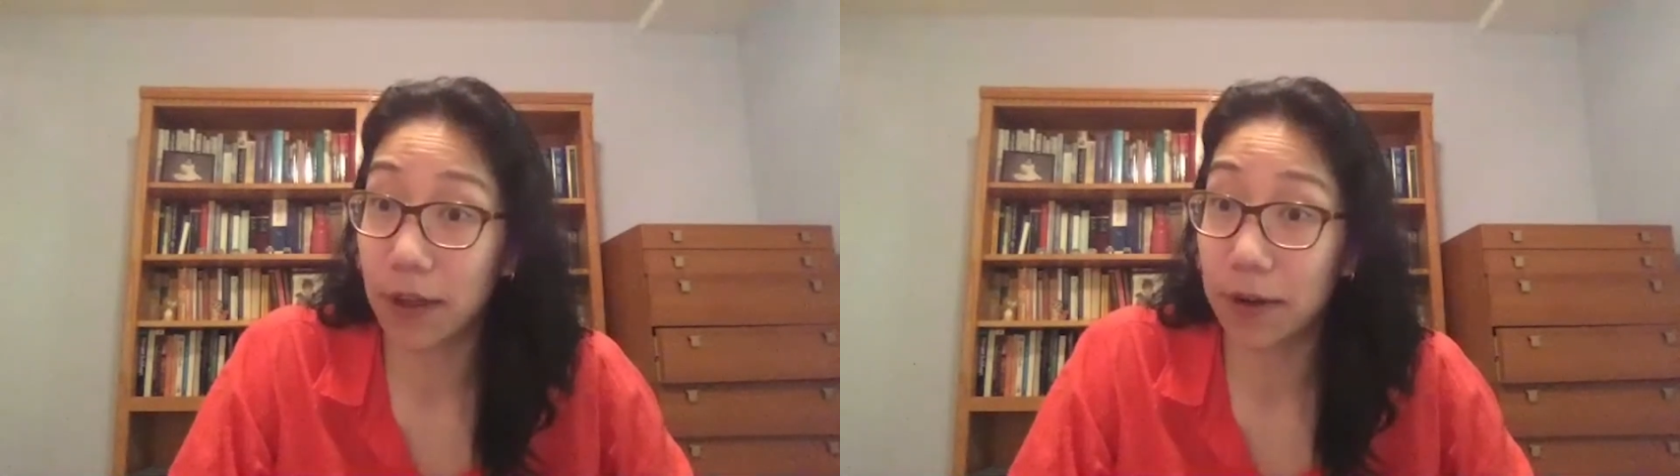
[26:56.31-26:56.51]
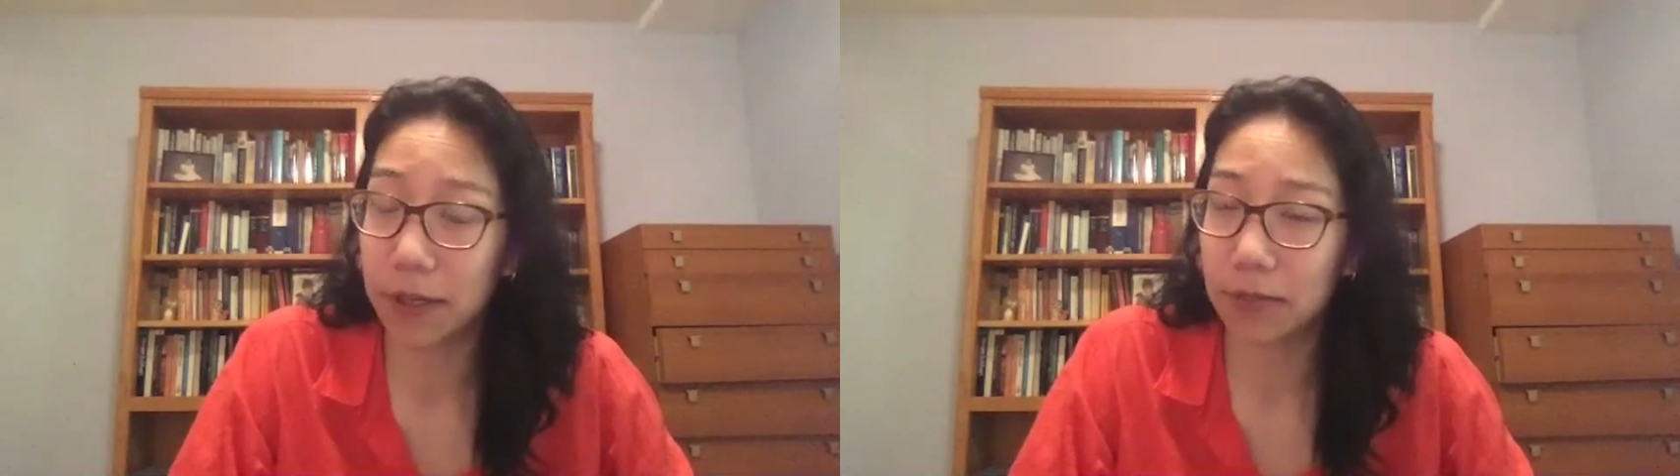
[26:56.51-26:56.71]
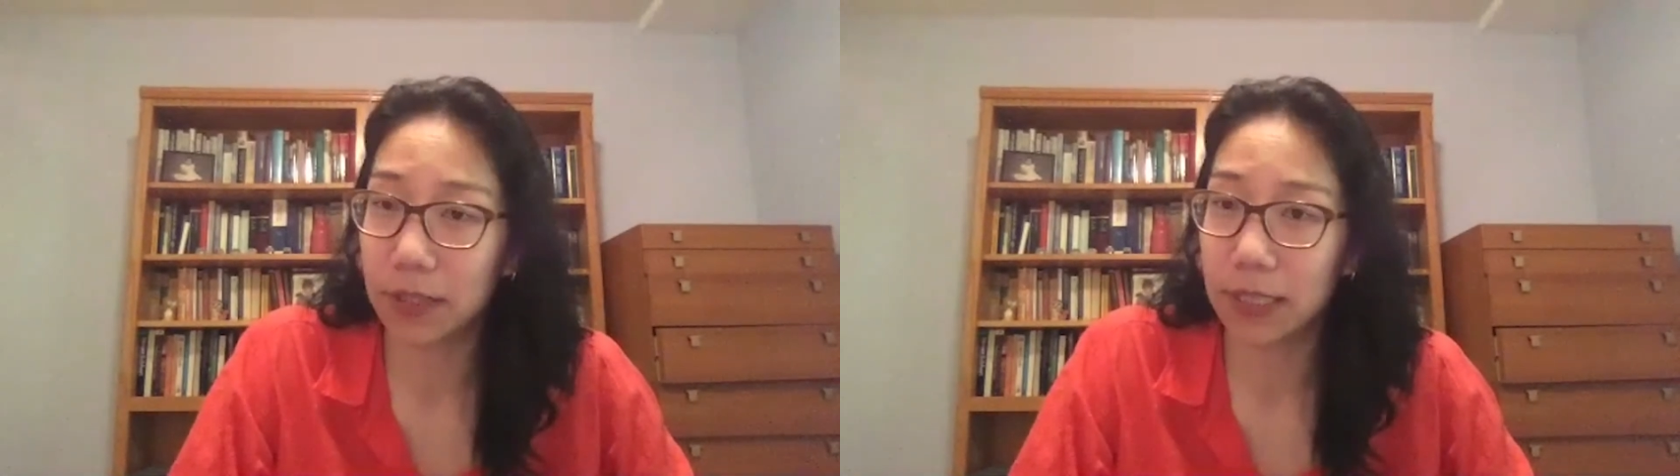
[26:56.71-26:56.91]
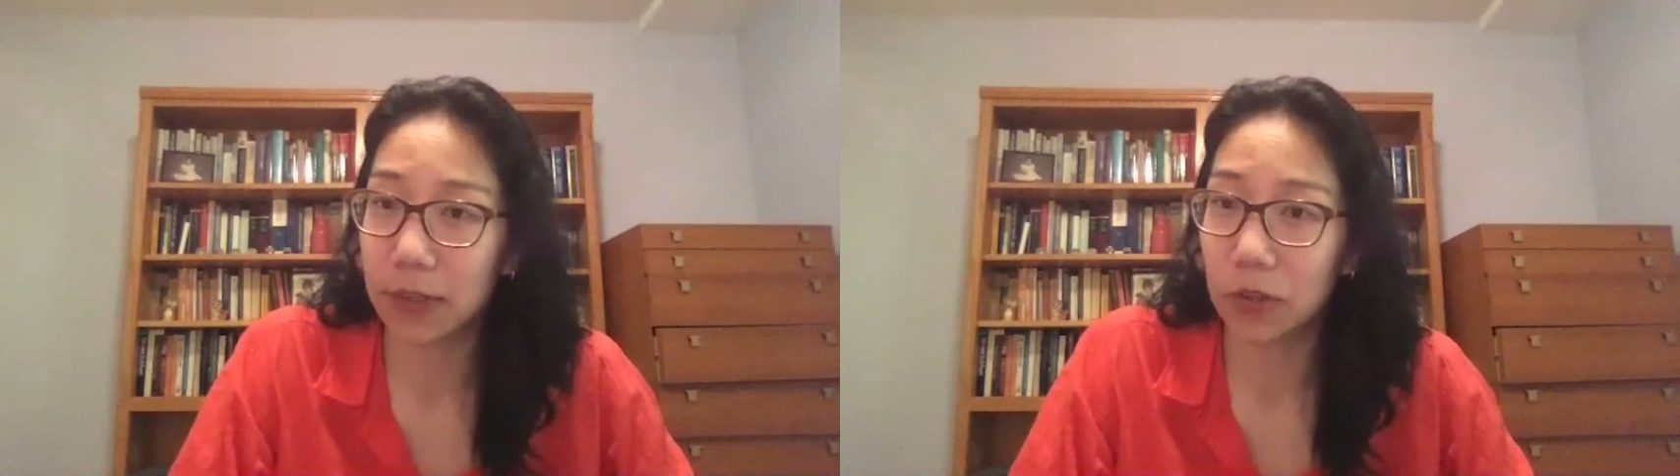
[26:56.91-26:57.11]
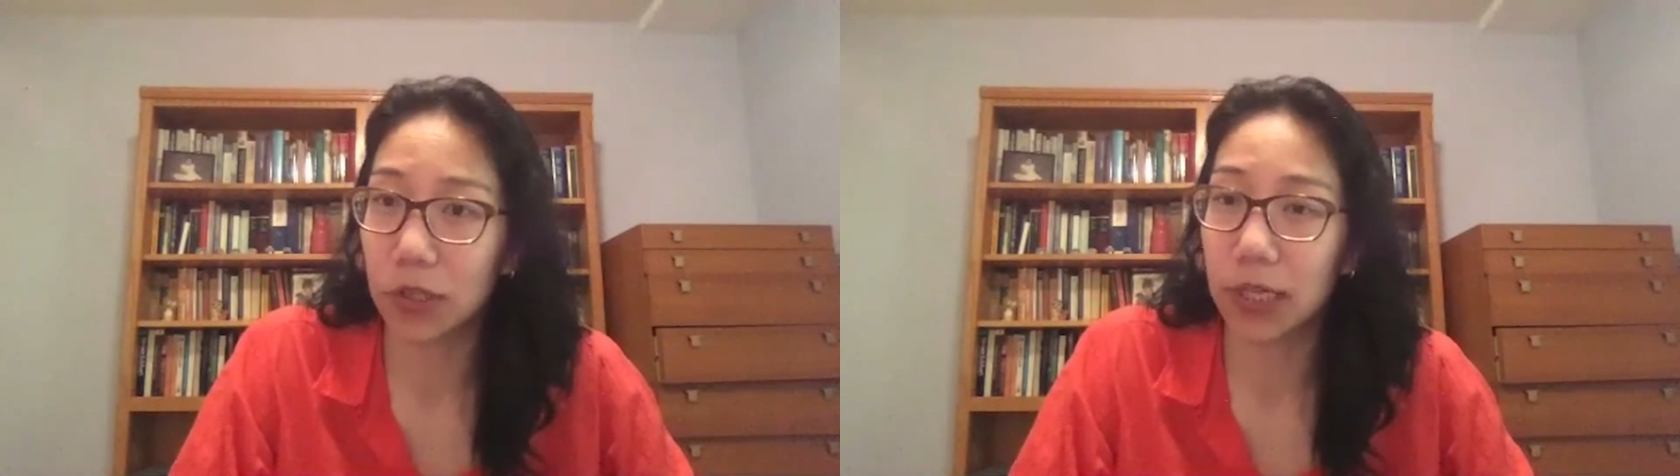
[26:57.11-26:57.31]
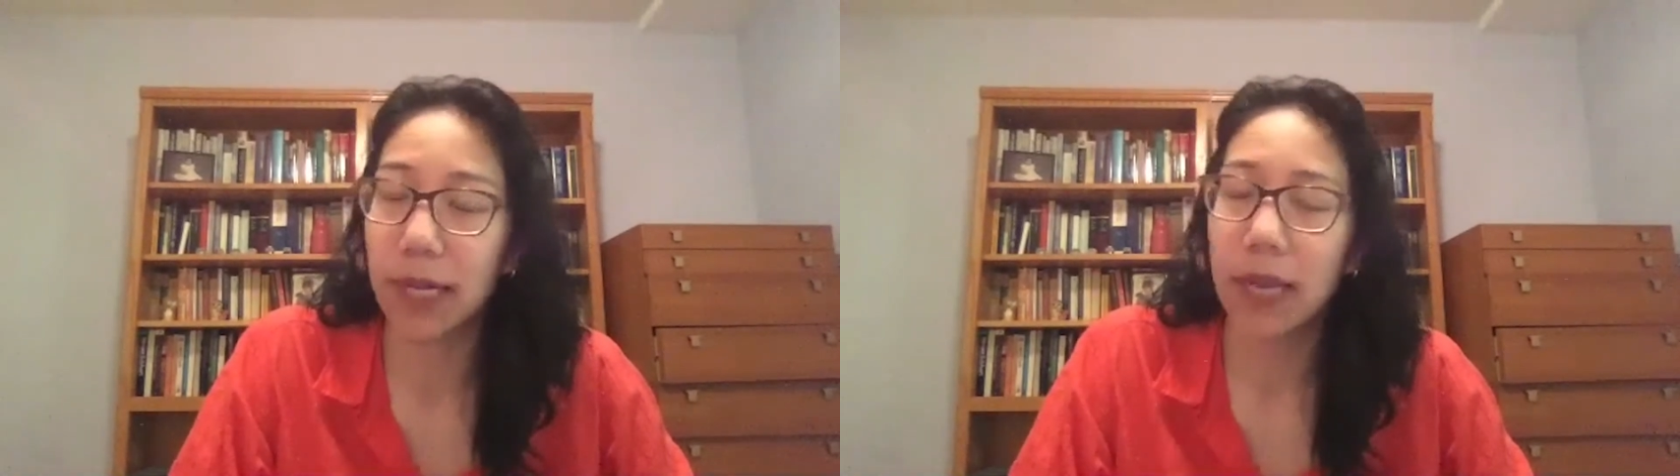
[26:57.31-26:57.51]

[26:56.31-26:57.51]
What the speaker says: founding of this country,